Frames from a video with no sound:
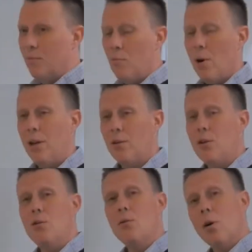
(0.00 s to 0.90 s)
you can do
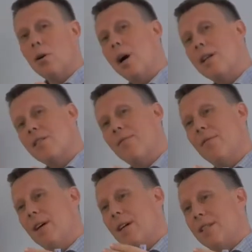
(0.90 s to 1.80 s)
all kinds of
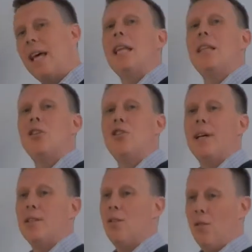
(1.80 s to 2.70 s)
sanity checks
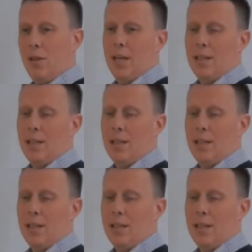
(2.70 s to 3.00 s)
on things.